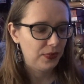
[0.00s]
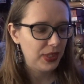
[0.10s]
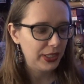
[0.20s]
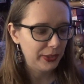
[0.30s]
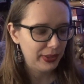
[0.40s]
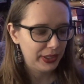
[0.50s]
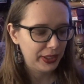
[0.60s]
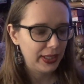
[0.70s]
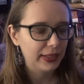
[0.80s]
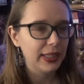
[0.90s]
this was
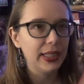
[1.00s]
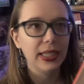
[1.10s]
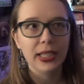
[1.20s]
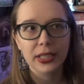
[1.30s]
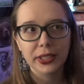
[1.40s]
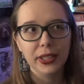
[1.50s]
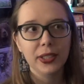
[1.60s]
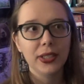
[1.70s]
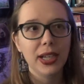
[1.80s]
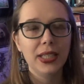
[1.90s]
slightly
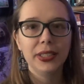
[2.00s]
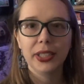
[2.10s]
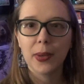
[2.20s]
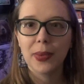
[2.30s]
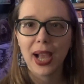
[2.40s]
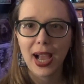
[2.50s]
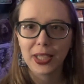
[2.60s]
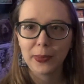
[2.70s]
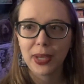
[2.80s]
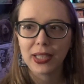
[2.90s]
easier in some
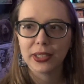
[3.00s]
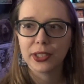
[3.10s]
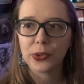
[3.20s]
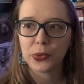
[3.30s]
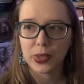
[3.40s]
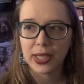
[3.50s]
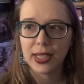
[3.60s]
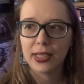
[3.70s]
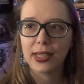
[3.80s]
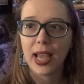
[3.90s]
aspects to
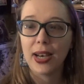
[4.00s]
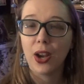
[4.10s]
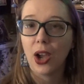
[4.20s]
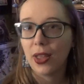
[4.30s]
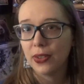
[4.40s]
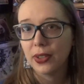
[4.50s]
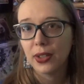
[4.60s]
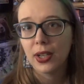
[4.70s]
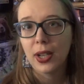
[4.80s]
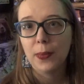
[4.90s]
read than
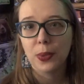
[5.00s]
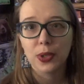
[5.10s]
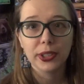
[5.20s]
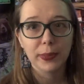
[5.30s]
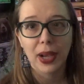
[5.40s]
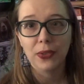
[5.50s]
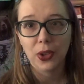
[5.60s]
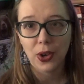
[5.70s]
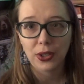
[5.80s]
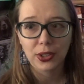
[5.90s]
other books about
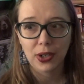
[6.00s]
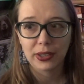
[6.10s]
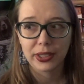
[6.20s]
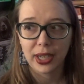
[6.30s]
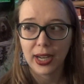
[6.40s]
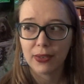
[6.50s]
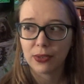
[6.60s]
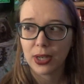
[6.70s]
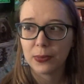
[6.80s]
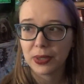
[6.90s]
the Holocaust that I
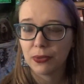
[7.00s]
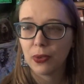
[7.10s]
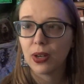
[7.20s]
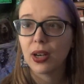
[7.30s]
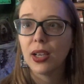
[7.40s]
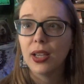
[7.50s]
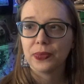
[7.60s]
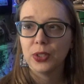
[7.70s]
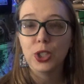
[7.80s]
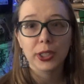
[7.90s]
have read before,
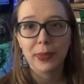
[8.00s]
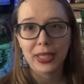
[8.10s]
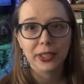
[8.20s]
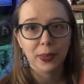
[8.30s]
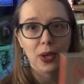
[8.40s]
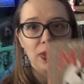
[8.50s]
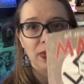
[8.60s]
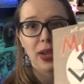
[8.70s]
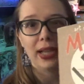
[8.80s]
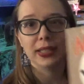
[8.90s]
just based upon the
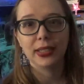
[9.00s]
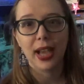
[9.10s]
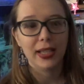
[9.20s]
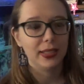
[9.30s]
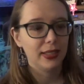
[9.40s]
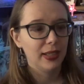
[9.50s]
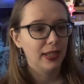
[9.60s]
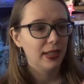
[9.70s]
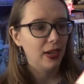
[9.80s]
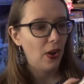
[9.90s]
fact that
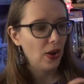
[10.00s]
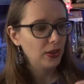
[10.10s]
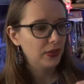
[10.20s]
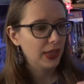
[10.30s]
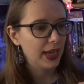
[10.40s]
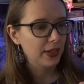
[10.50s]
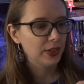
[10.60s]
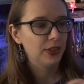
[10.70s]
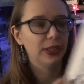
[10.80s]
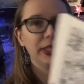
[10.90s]
all of the
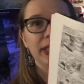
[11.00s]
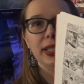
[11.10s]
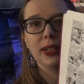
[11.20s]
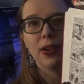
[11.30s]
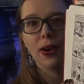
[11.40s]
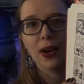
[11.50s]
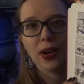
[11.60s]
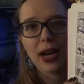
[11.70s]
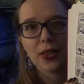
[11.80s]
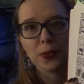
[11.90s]
characters in it
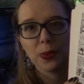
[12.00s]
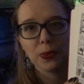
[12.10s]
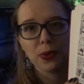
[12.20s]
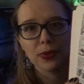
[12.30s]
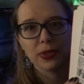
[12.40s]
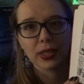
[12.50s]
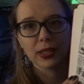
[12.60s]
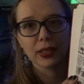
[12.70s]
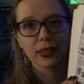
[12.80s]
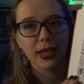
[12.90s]
are
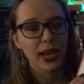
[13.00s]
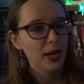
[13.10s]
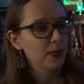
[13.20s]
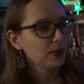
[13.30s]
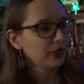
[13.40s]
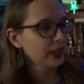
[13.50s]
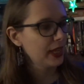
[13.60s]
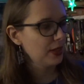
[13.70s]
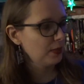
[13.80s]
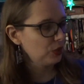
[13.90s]
anthropomorphic animals
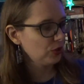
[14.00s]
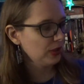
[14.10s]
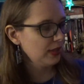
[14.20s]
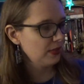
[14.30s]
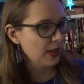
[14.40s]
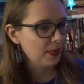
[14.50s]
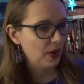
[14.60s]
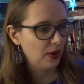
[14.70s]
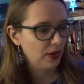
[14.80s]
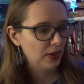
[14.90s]
and the majority of them
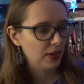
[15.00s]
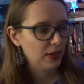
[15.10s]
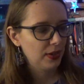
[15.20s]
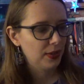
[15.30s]
are